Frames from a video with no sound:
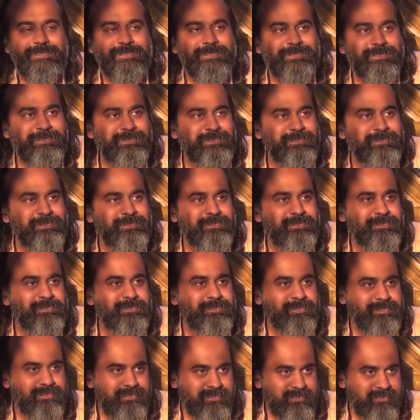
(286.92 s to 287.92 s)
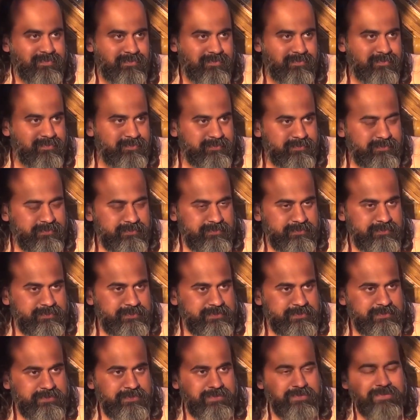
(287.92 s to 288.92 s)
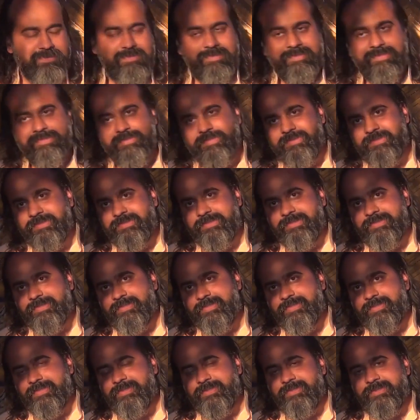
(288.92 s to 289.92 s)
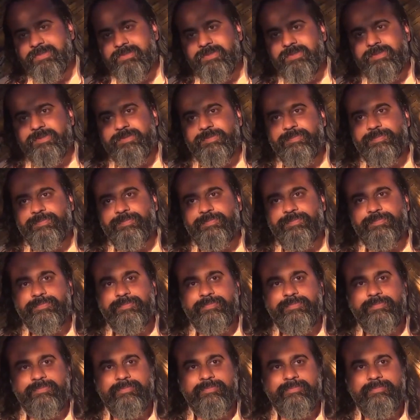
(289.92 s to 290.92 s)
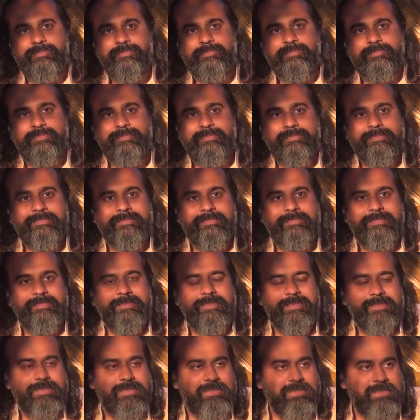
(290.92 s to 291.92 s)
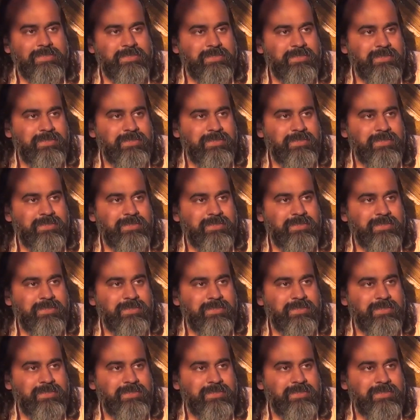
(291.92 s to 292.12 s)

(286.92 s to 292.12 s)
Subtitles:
(no one is talking)